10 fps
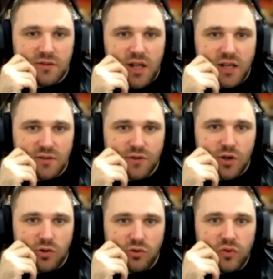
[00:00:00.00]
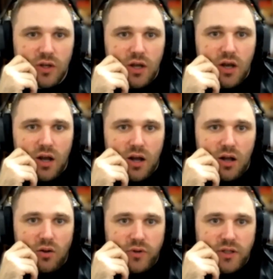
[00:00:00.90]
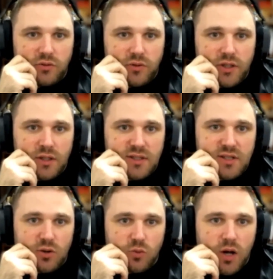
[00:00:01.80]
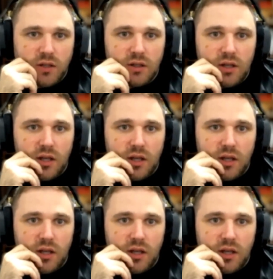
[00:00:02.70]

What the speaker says: of lines of code already written in ZIO1,